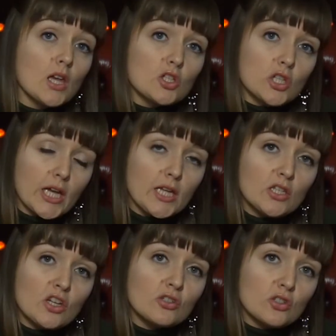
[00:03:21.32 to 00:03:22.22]
Checking
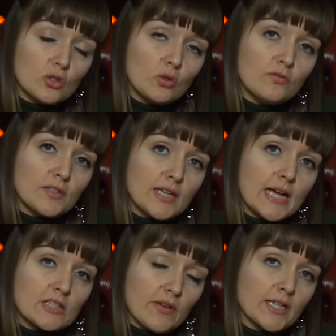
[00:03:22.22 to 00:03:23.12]
your dog's stool for
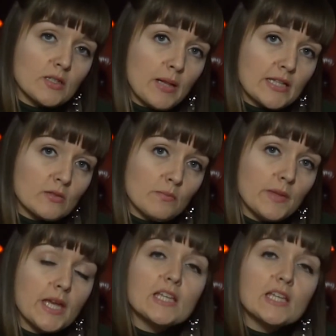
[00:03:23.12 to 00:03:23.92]
signs of ectoplasm